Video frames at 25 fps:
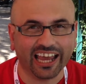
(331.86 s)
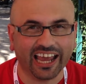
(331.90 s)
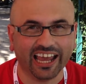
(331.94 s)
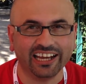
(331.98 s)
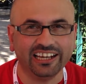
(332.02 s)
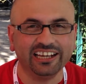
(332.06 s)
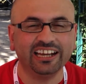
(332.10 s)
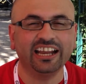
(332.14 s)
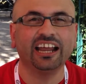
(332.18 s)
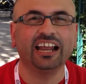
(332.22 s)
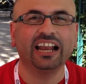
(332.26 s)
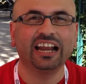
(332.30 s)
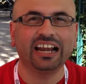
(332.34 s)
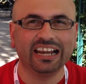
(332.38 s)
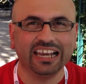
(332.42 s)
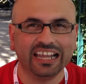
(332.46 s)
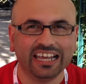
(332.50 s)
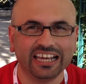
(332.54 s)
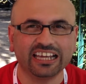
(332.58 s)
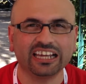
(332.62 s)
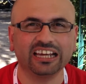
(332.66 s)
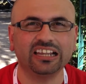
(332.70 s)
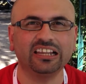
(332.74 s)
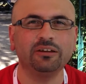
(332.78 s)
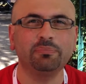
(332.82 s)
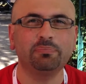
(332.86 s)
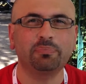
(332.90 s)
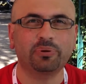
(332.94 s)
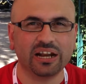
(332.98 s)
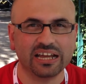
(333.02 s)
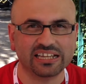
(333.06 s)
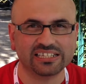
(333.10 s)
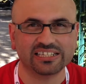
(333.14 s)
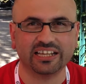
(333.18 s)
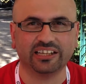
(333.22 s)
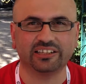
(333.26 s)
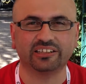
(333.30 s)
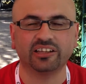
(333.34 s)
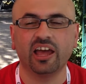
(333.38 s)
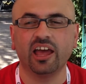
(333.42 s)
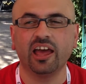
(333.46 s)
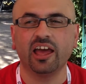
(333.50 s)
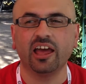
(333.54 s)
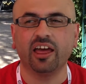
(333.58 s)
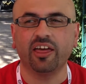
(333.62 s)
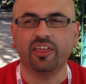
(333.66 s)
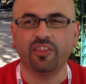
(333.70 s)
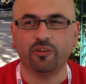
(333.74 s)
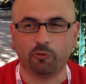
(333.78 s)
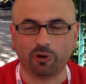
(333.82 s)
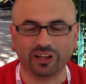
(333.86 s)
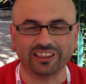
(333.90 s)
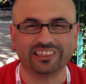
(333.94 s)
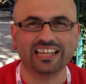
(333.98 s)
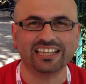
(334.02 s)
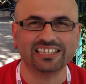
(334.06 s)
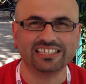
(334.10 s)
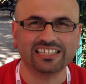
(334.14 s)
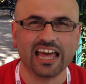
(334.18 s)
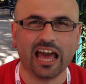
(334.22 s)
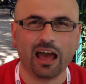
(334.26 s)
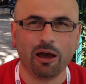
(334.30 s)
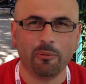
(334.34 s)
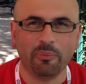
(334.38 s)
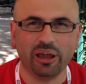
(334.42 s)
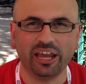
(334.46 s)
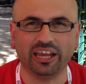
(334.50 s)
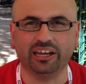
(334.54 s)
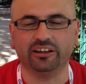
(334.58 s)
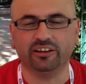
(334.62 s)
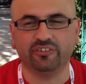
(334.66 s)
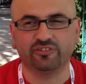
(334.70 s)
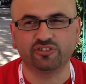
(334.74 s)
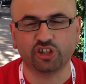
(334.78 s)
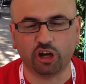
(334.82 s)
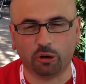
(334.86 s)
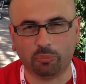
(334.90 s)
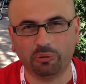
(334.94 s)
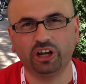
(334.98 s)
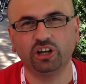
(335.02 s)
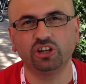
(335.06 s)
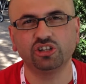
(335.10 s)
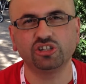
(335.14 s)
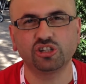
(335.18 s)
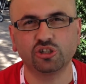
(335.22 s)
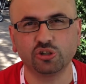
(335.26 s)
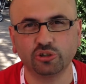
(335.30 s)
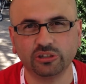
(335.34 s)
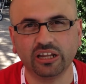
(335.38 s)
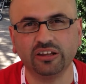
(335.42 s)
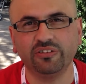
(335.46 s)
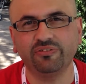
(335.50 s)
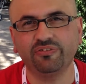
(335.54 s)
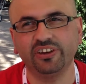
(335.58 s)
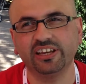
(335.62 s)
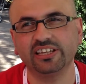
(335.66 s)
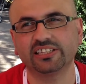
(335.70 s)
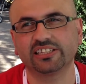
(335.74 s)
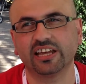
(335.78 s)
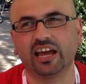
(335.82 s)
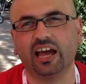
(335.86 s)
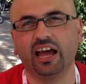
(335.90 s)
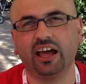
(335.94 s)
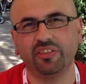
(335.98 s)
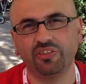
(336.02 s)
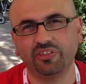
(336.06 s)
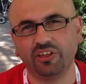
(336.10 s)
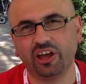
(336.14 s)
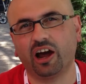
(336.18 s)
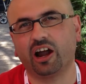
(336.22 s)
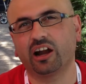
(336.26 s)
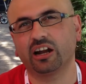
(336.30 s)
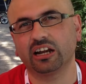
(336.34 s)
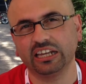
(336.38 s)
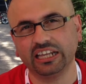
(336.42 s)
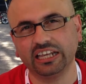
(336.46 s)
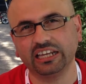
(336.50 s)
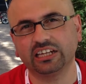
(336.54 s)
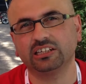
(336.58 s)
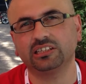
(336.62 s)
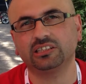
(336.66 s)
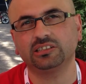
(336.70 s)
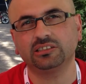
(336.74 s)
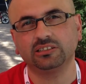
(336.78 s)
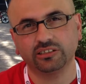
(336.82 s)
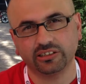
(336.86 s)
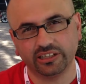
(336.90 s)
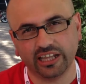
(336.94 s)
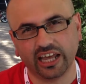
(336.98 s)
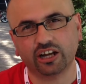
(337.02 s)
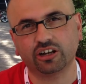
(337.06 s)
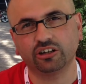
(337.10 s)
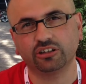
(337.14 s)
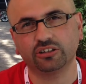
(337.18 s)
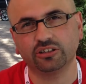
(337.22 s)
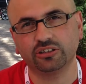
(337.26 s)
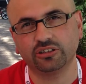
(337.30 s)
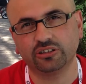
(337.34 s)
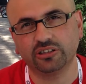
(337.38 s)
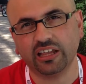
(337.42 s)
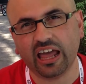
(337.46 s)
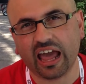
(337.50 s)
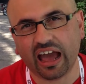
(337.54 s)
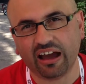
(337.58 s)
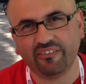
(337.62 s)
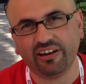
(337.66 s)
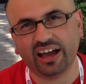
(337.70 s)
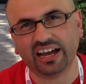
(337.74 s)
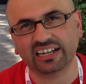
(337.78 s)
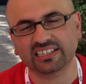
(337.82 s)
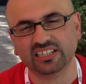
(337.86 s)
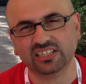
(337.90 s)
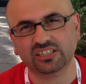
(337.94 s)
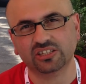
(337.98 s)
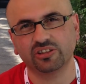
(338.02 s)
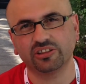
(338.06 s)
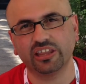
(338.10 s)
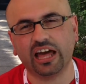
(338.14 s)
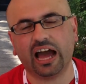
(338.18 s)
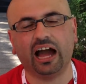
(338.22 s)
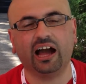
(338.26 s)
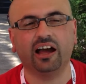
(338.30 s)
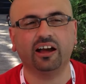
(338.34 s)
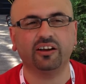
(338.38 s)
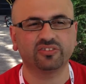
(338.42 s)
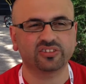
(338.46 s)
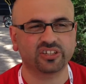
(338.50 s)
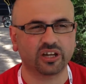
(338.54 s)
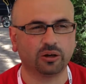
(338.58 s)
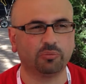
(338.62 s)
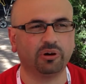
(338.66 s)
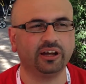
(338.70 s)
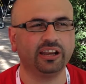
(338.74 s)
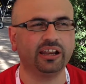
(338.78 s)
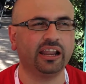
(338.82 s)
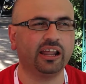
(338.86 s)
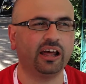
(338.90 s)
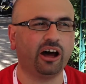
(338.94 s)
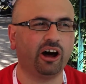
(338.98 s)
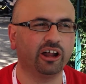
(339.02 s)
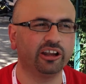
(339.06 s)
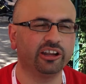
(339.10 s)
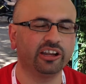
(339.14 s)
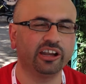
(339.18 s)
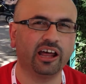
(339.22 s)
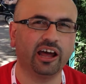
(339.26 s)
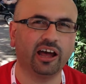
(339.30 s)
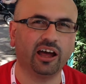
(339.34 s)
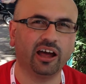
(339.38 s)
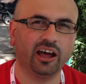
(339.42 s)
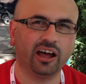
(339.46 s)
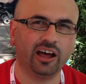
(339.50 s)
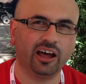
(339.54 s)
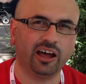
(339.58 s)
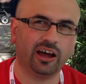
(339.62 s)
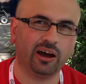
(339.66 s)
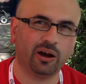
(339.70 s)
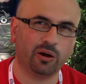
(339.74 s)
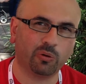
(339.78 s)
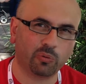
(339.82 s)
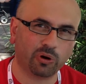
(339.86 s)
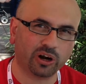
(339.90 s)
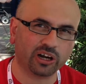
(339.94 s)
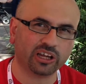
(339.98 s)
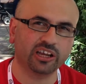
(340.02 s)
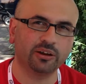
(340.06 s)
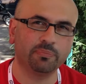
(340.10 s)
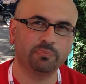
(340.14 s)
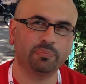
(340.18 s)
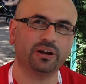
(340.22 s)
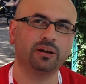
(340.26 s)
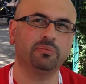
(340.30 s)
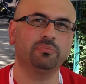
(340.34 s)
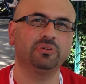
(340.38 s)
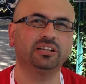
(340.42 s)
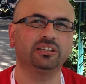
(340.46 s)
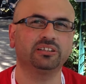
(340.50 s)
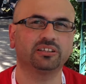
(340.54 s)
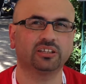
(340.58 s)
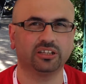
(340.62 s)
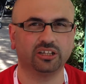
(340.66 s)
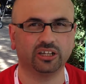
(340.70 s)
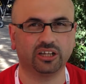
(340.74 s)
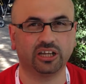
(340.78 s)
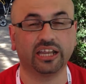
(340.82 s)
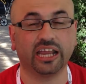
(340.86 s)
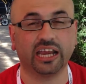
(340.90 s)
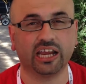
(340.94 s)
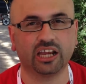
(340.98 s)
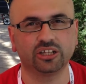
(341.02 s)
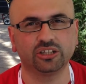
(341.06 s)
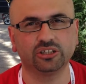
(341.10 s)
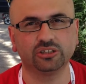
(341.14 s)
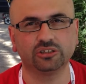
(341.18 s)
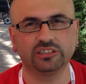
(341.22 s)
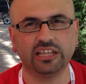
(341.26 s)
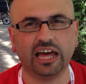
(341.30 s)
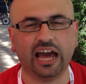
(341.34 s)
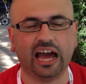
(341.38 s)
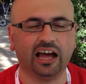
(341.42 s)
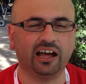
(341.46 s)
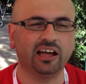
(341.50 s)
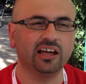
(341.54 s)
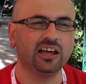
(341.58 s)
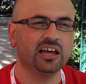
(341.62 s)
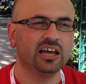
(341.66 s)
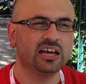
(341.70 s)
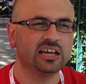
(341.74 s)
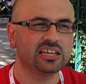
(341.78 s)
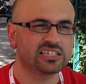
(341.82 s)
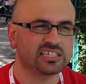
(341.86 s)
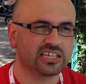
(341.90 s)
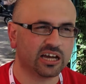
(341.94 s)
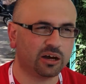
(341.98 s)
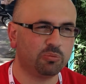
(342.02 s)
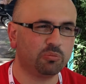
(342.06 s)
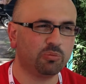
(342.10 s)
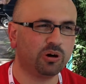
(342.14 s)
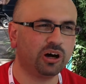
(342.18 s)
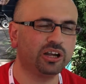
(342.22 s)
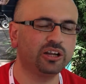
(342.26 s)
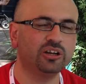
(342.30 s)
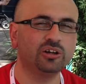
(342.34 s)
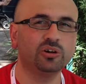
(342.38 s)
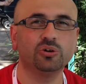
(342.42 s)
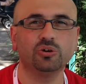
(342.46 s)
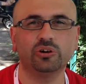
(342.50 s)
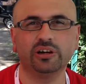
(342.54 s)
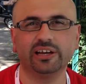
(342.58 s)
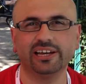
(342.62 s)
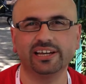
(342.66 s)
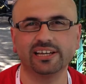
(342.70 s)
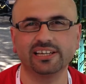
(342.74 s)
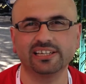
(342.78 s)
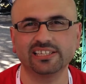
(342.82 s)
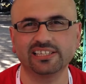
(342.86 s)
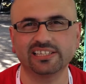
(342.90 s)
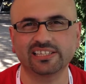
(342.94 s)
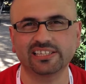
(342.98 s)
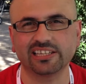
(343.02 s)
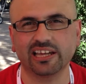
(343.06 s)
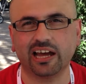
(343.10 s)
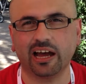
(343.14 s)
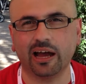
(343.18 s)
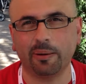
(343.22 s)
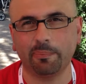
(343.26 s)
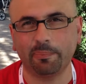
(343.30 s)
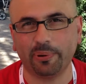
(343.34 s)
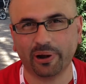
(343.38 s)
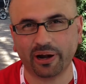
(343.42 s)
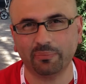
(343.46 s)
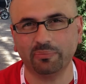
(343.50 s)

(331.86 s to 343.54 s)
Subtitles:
Again, legally present. What does that mean? Someone on student visa and they are legal, they could have access to that. Someone on a working permit, they could do that. Someone who is a